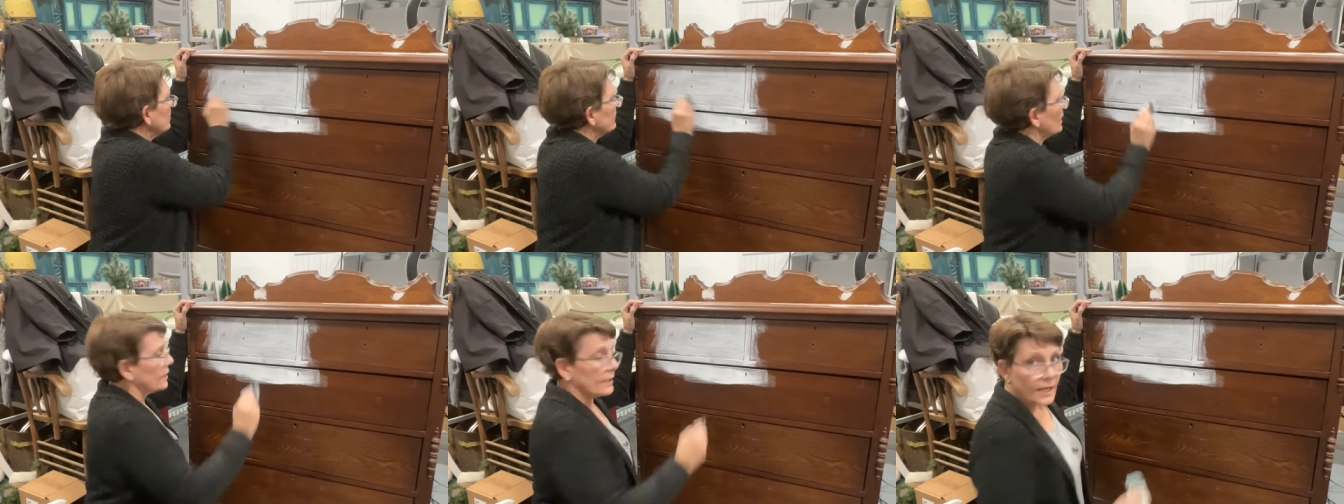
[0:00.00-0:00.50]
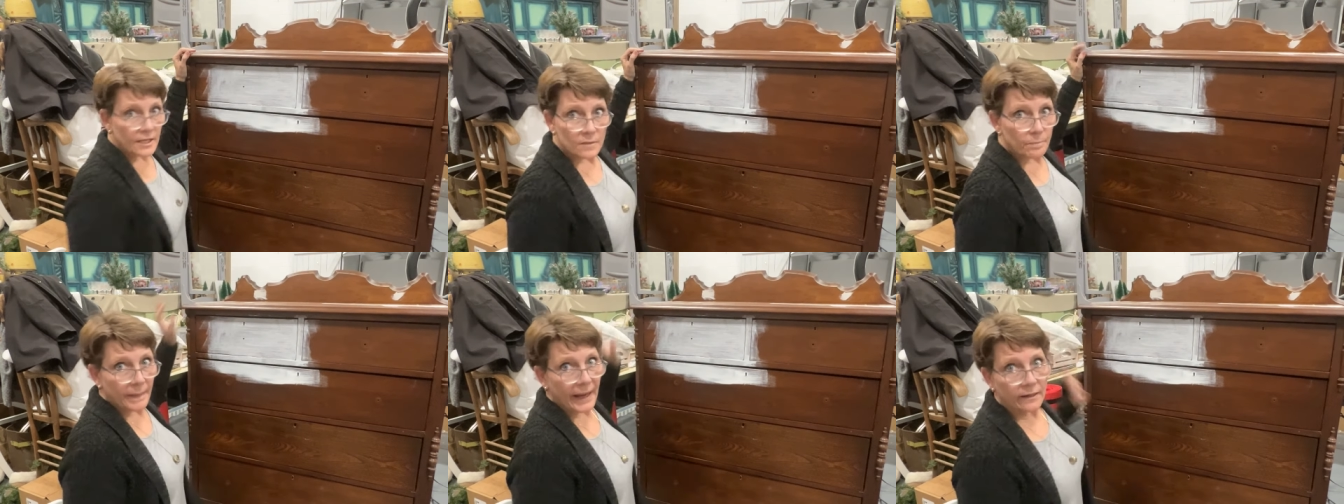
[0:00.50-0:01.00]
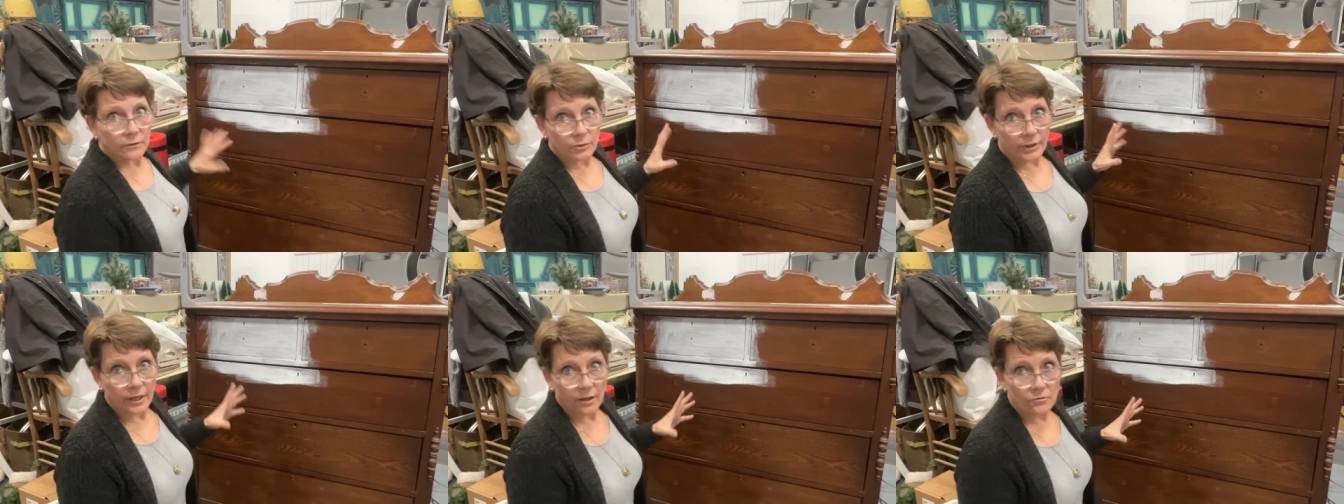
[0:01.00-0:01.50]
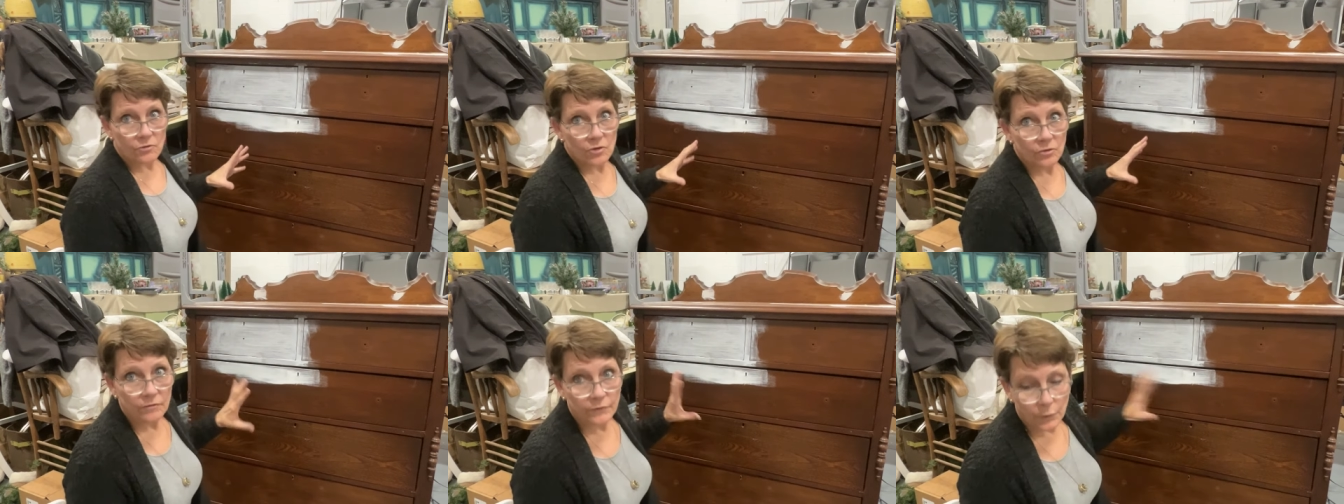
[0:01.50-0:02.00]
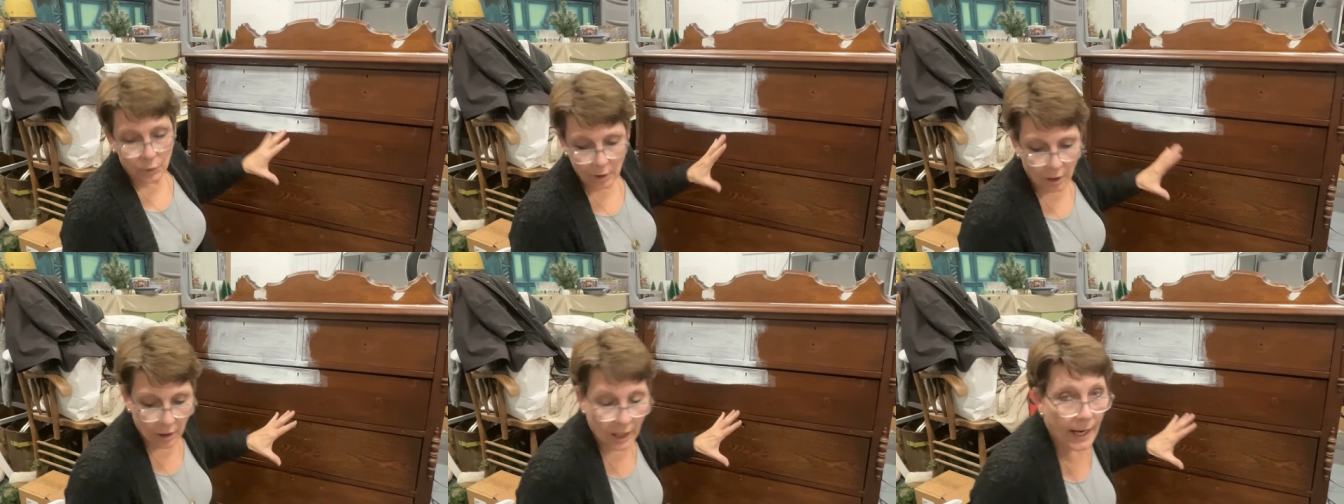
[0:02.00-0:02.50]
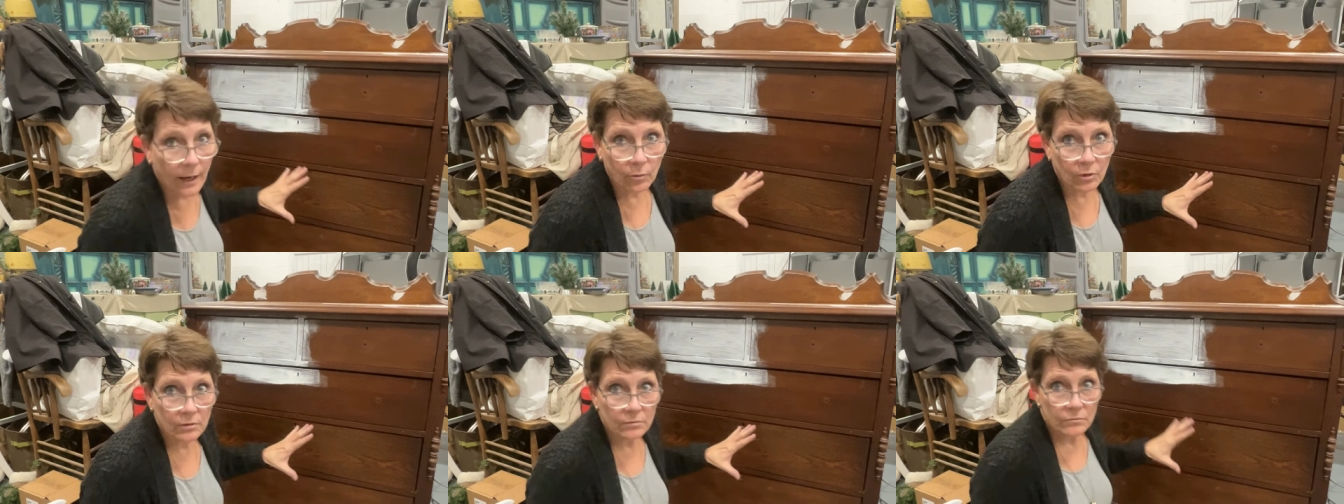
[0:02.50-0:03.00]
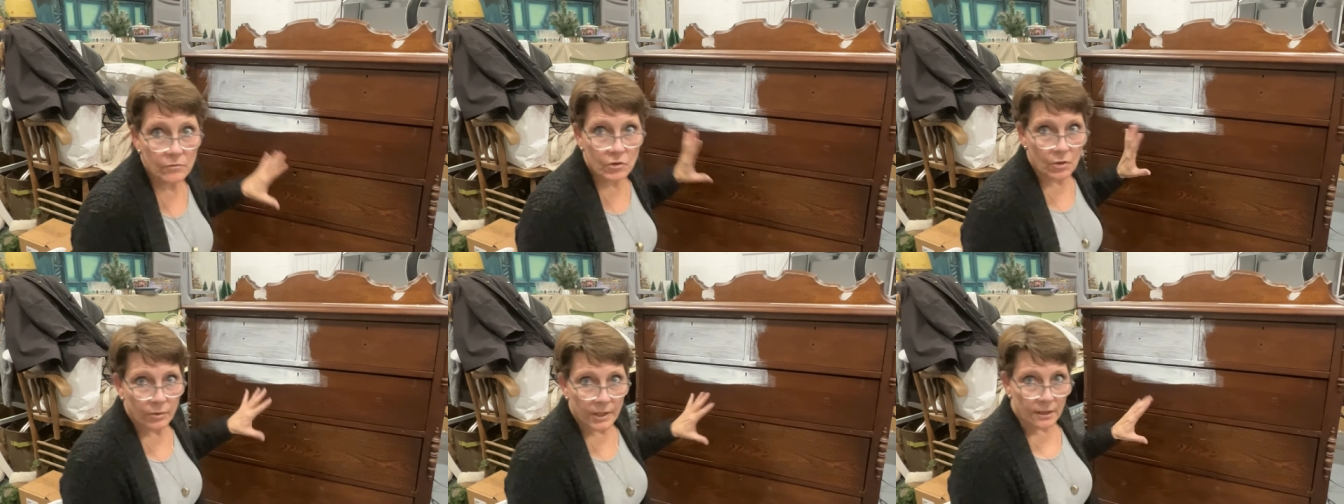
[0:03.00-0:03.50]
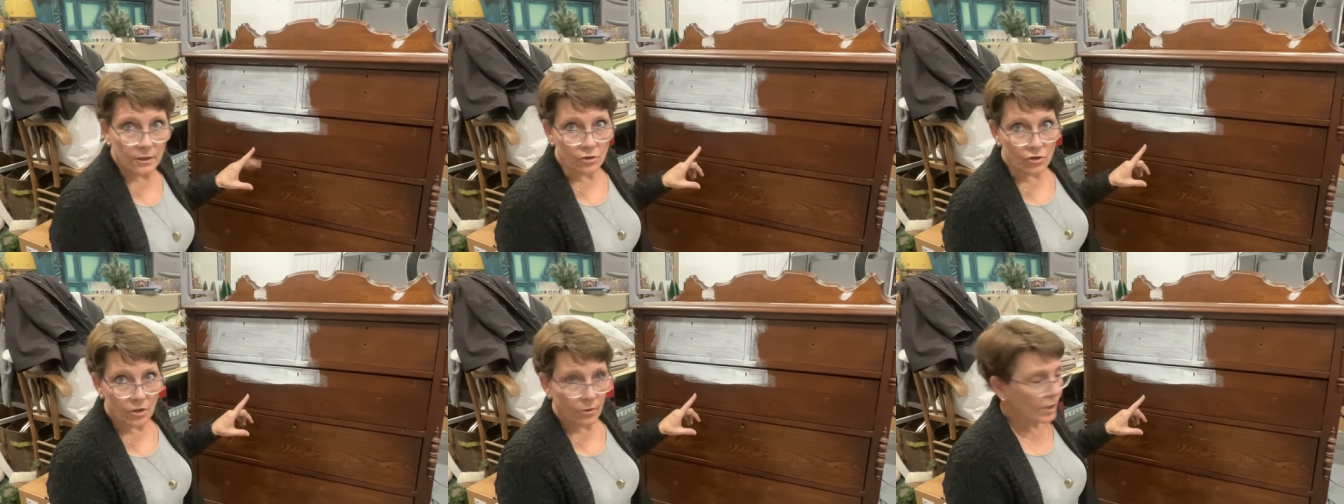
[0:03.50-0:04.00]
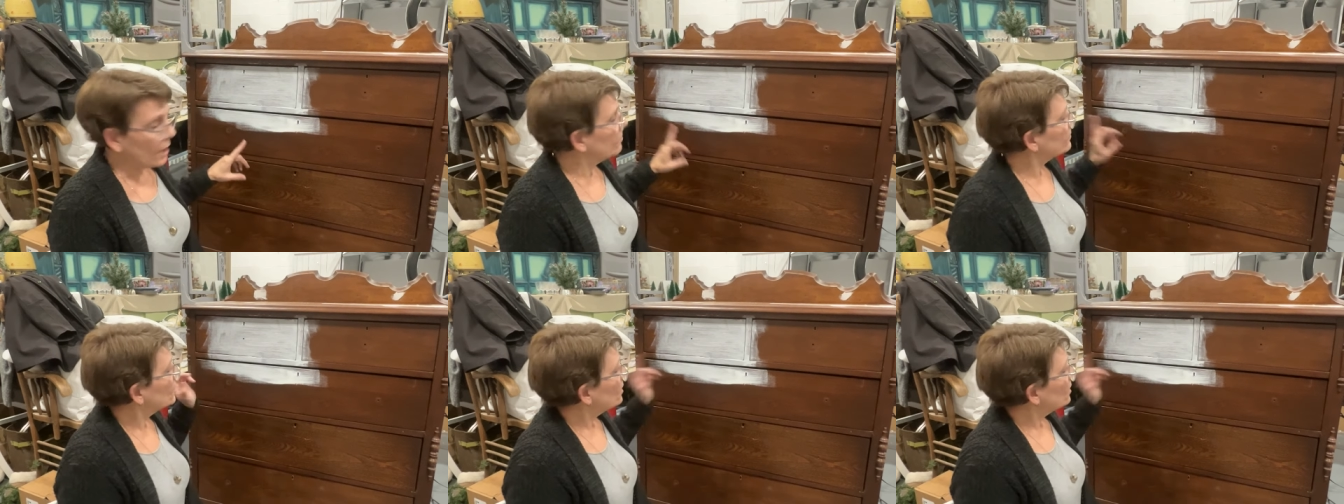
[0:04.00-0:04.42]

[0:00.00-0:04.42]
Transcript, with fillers: we've got a nice background for our owl so it can show up.